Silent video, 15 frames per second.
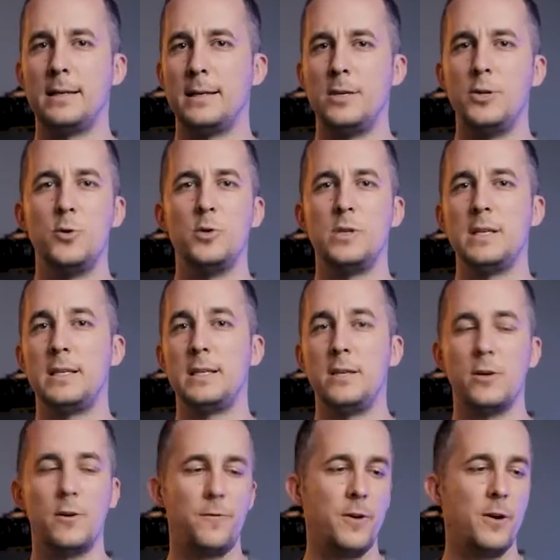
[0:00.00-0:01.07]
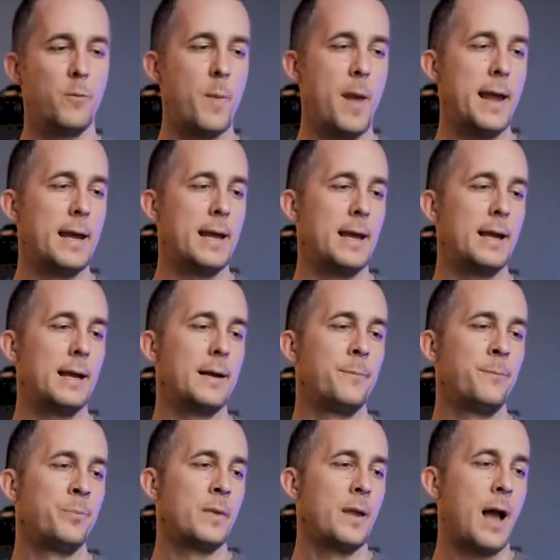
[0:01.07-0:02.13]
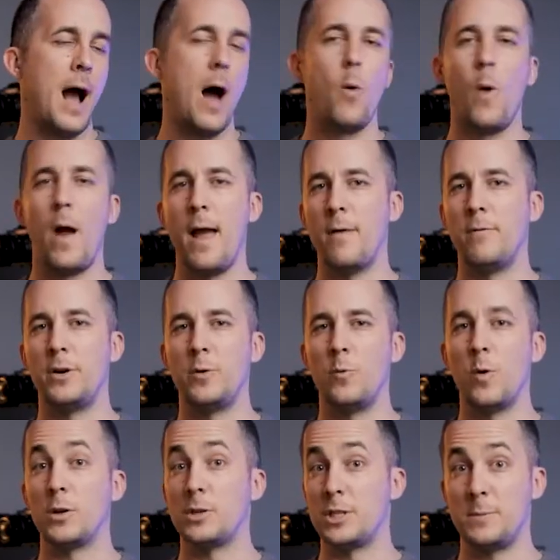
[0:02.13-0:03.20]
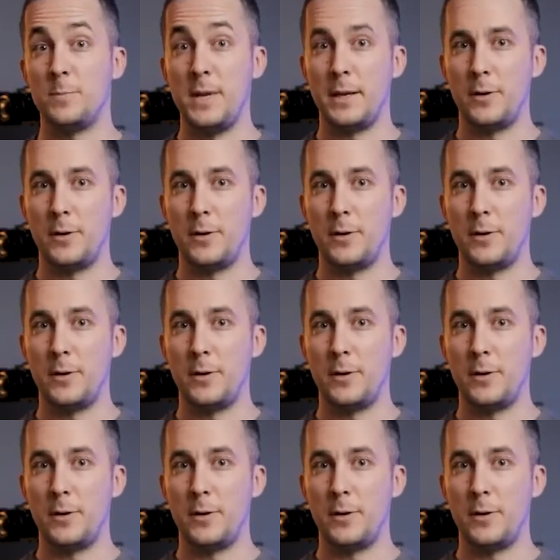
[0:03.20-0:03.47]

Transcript: use it in your filmmaking however you want. Just be